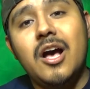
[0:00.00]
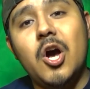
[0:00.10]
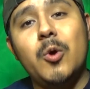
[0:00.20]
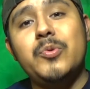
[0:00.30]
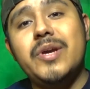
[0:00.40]
I
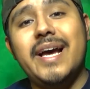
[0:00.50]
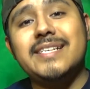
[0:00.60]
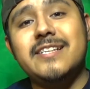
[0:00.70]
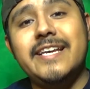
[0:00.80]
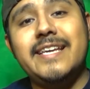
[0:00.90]
hope you
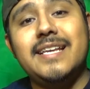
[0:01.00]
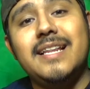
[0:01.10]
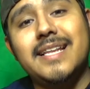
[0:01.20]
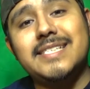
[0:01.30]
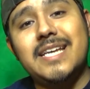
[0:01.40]
guys like it.
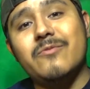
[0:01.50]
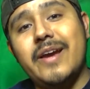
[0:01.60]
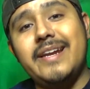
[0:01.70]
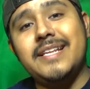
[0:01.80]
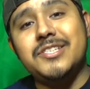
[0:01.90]
Let's get
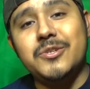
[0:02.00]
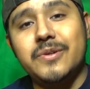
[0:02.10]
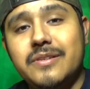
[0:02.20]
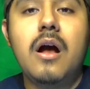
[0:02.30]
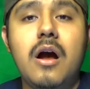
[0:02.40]
right into it.